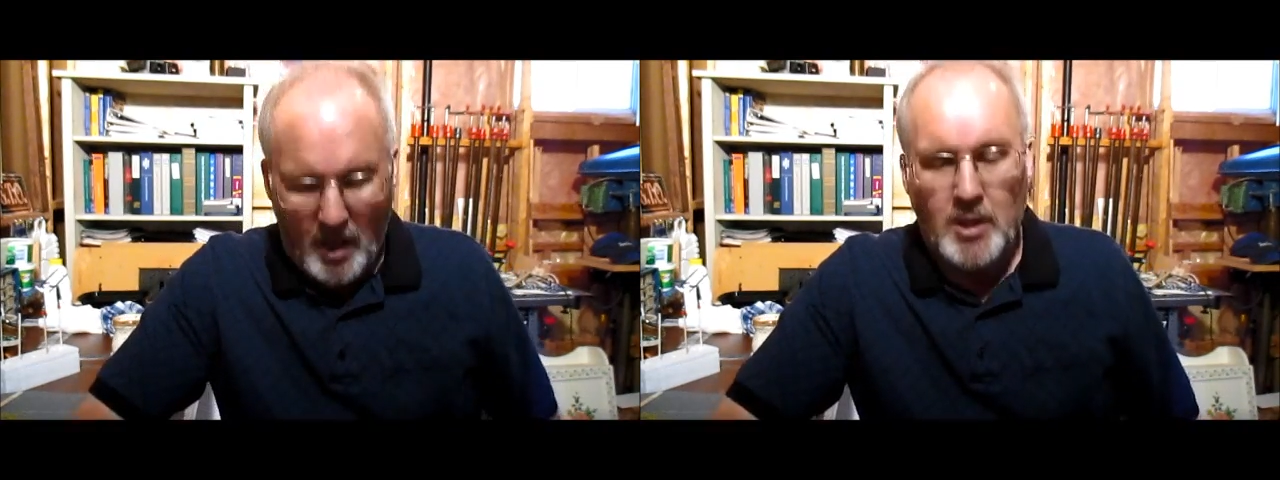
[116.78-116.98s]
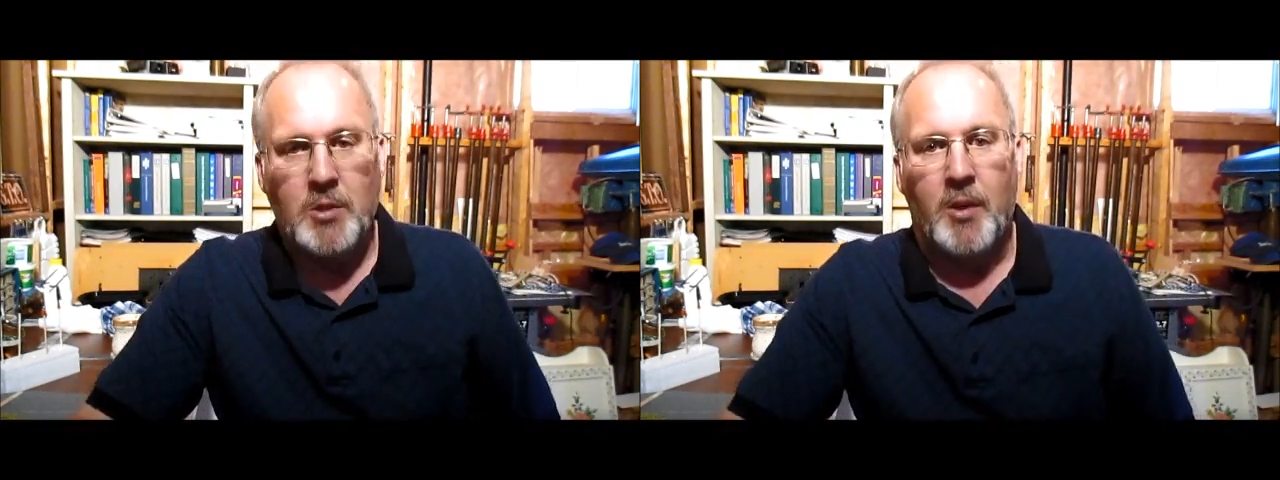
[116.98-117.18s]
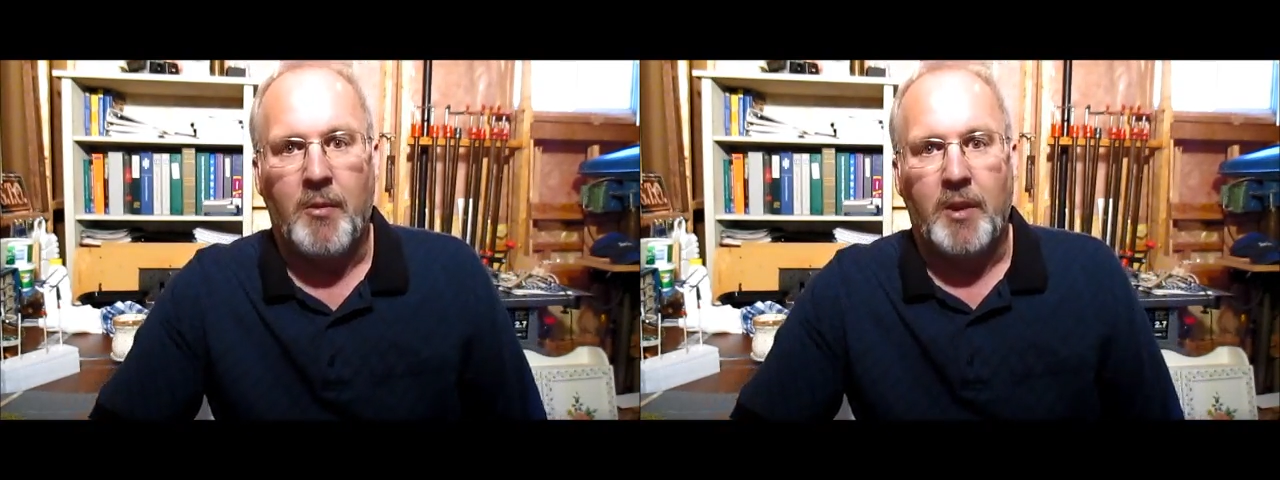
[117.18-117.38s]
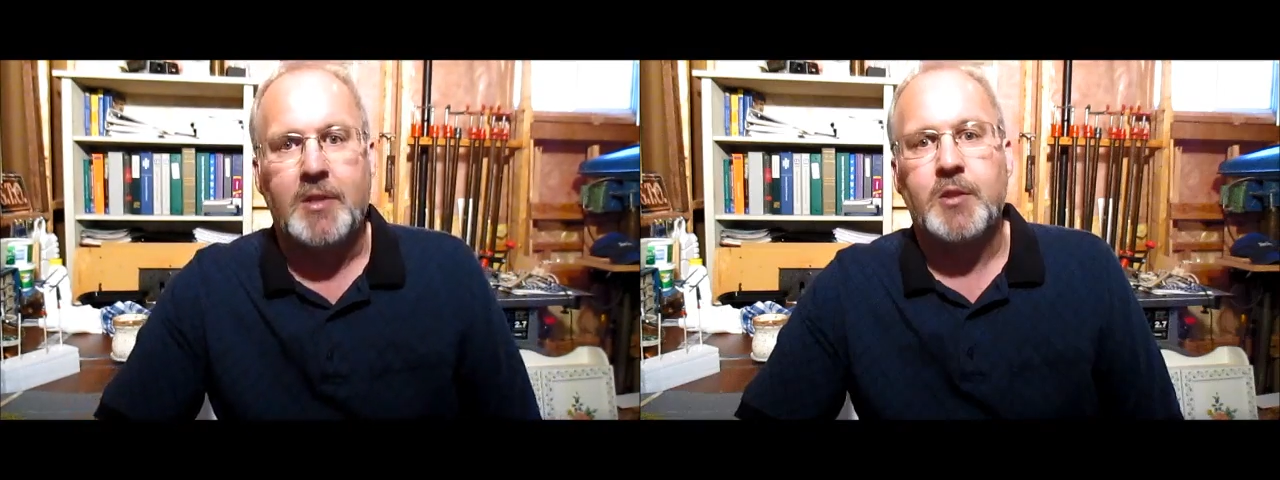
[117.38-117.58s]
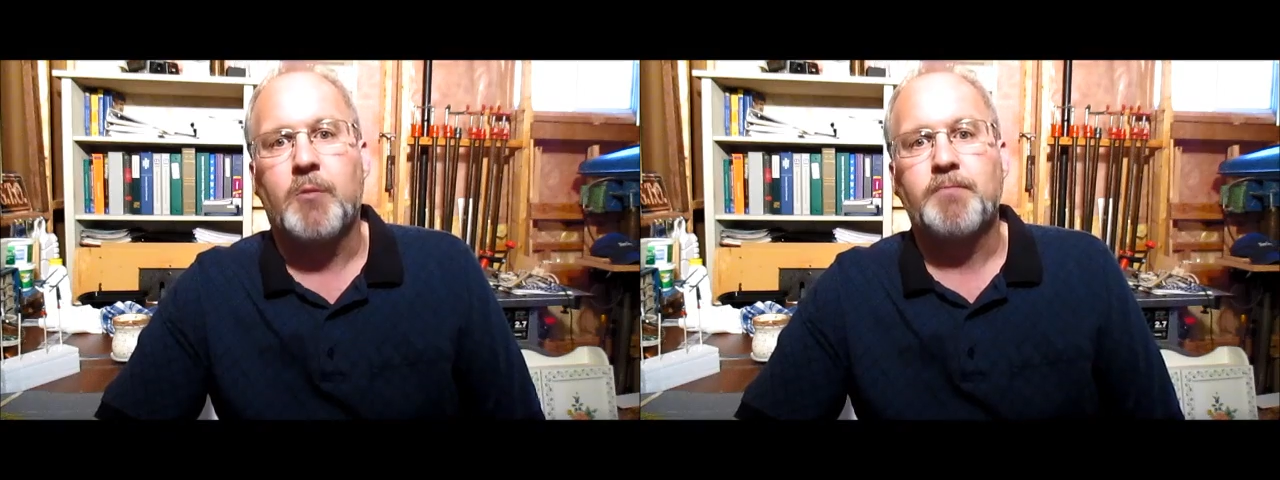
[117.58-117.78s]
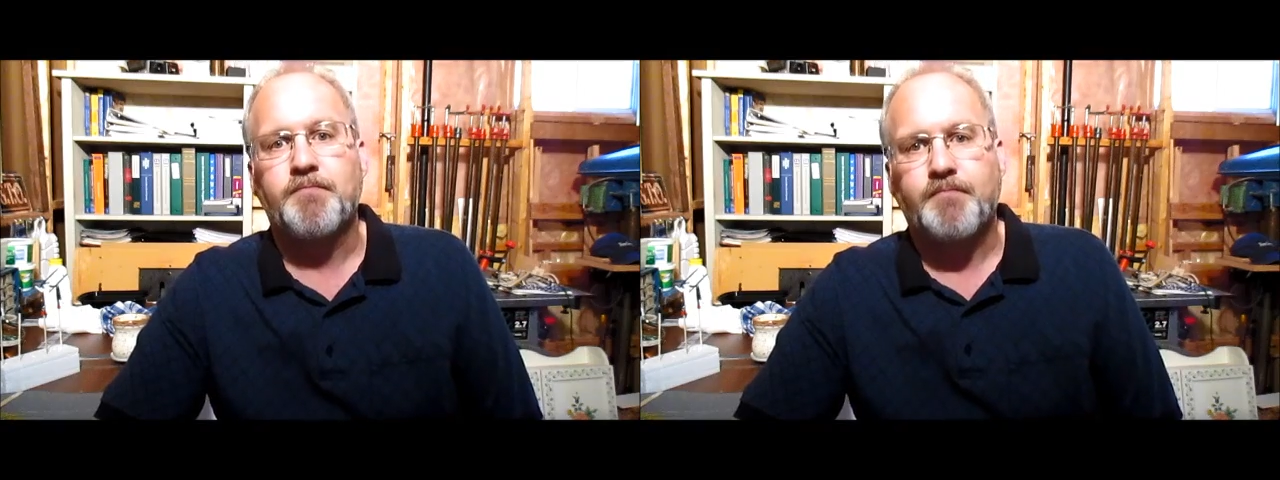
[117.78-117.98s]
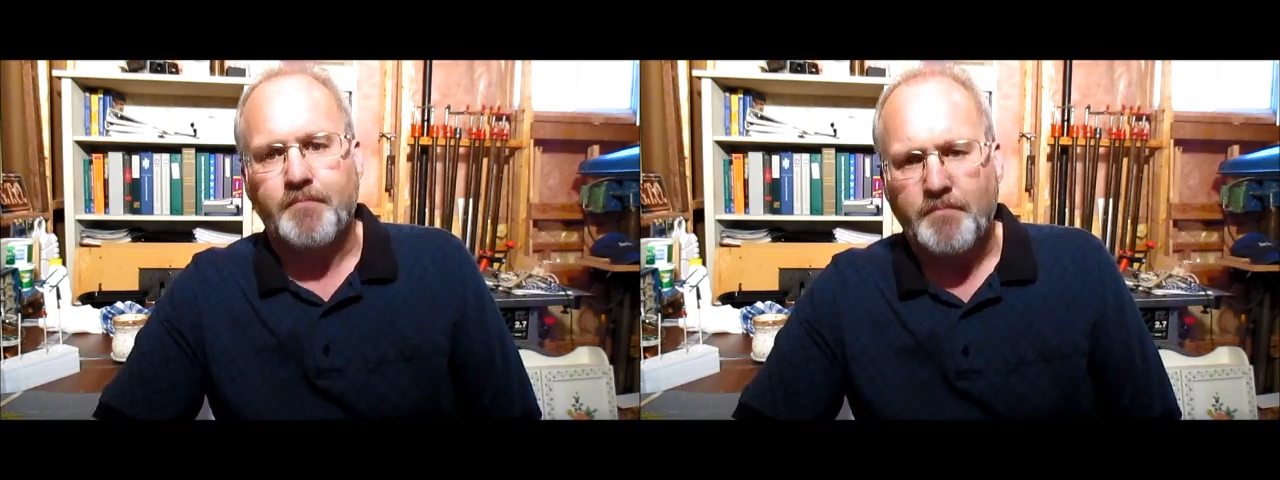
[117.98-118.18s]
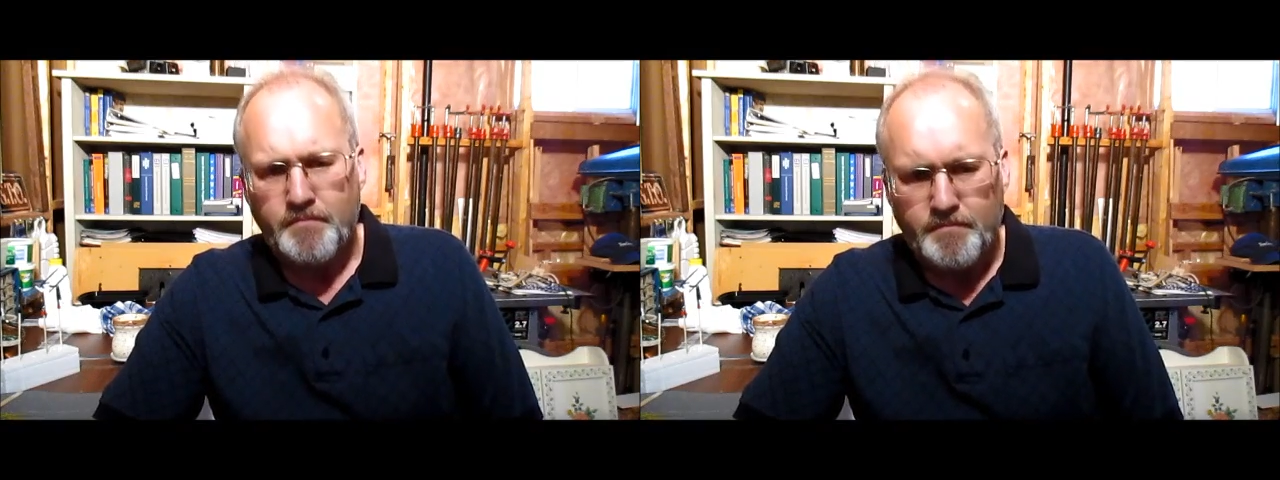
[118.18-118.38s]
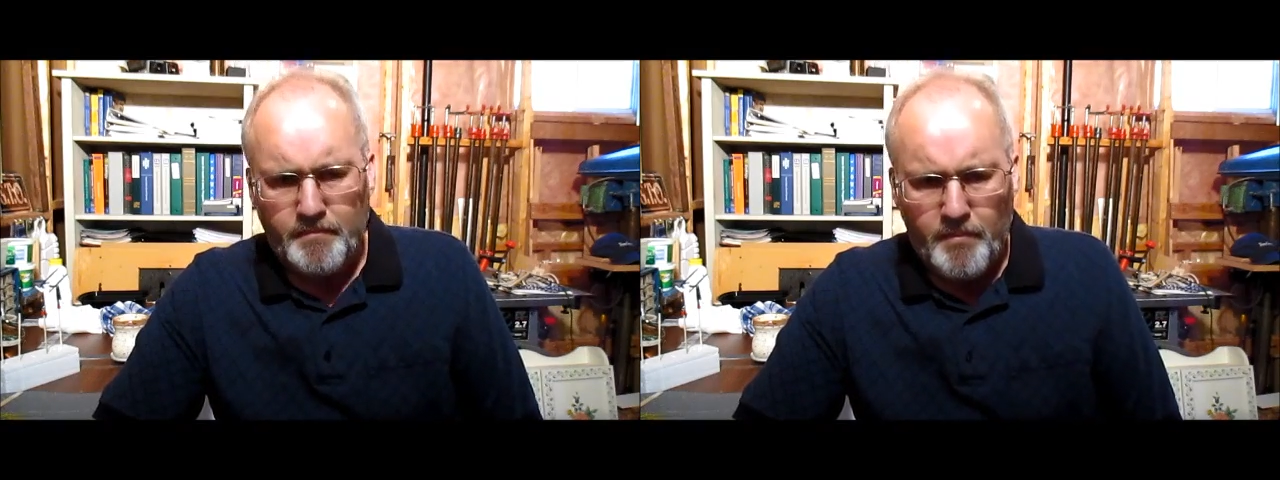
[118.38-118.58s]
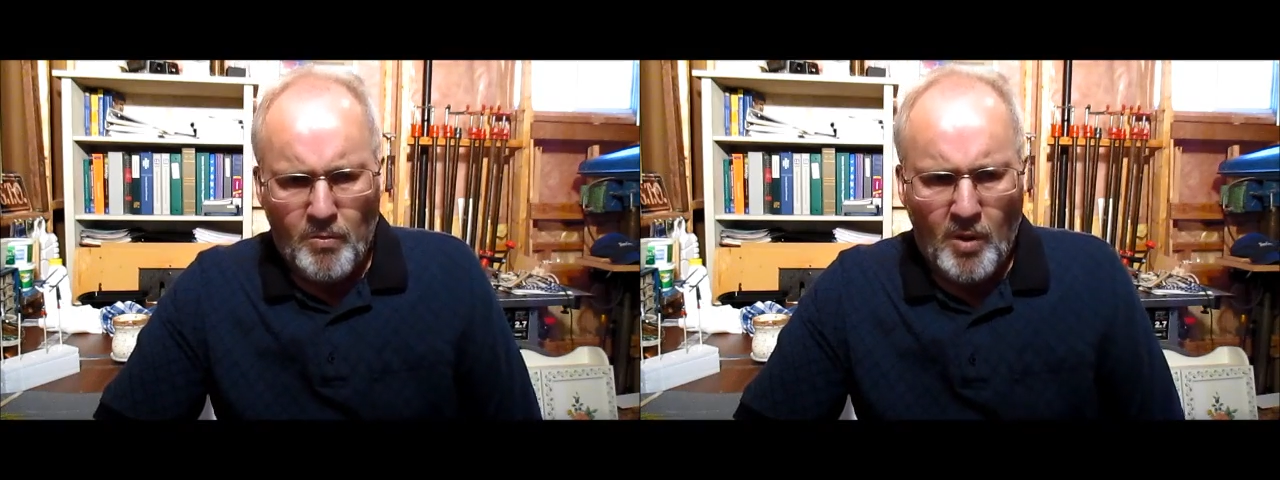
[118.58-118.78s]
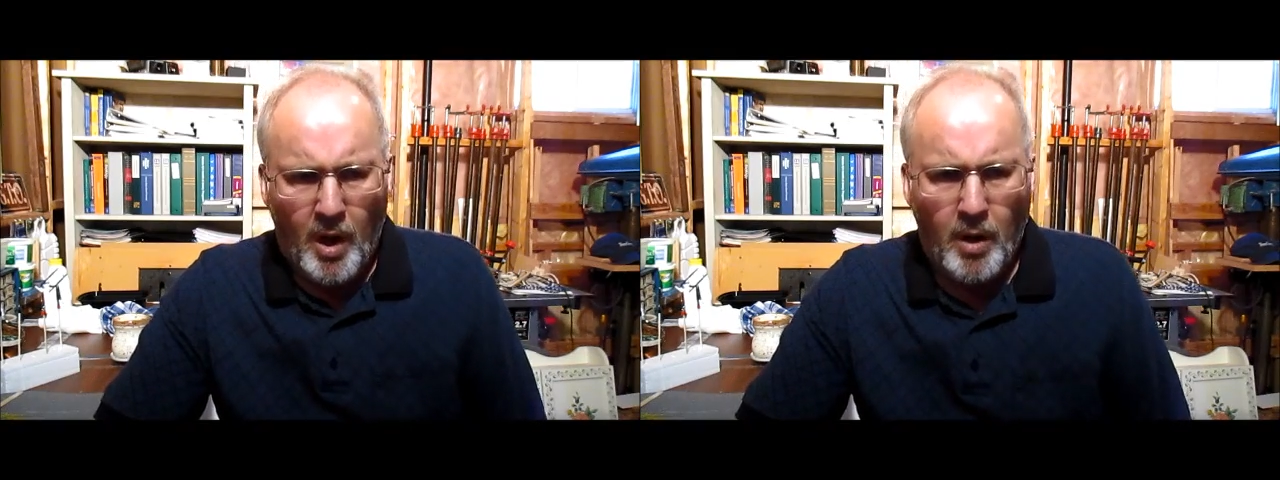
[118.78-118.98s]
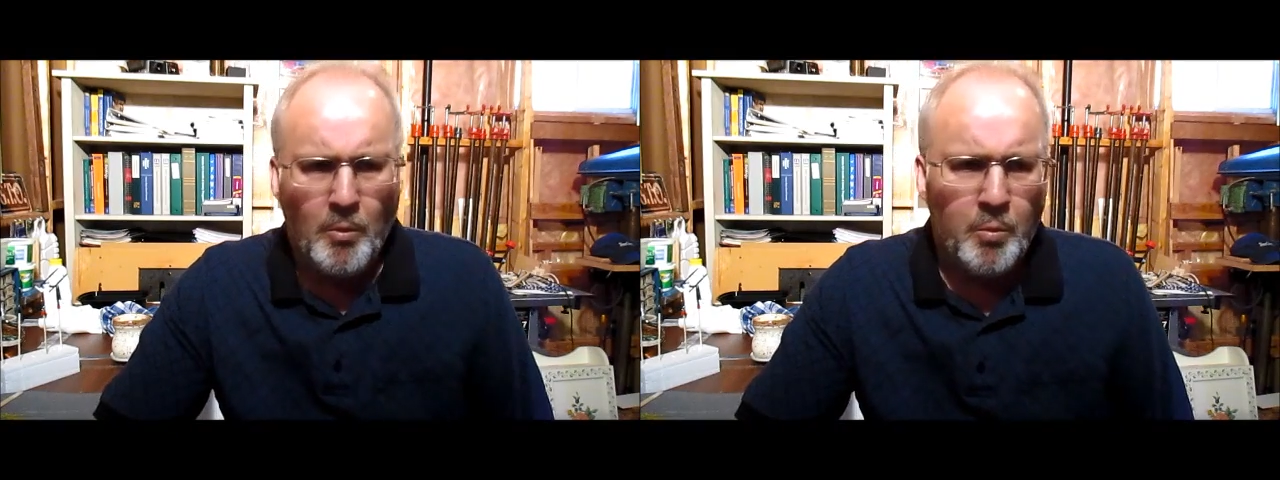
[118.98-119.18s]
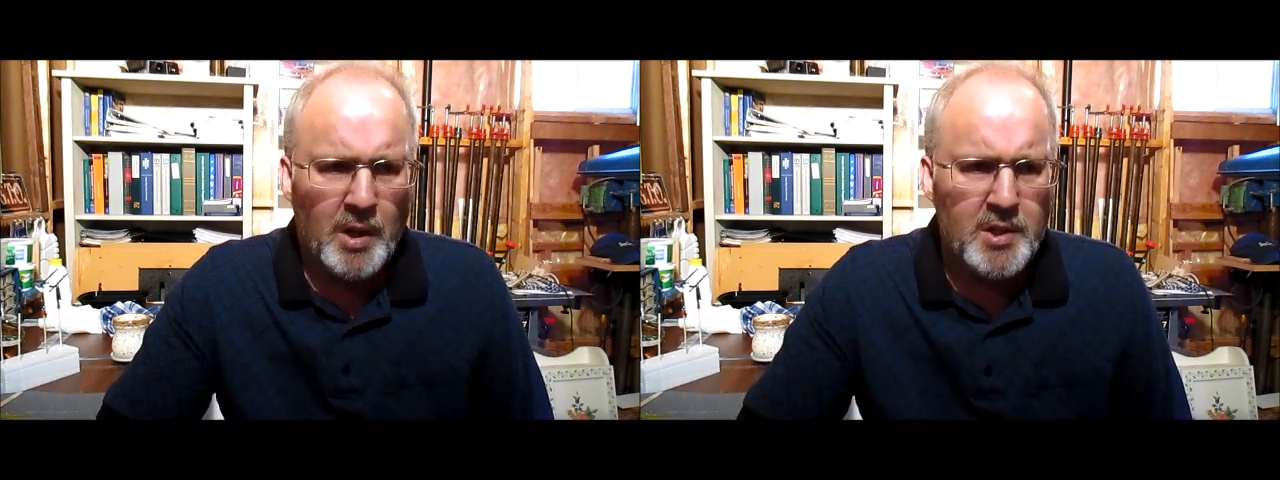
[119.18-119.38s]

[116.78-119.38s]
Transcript: So anyway, so I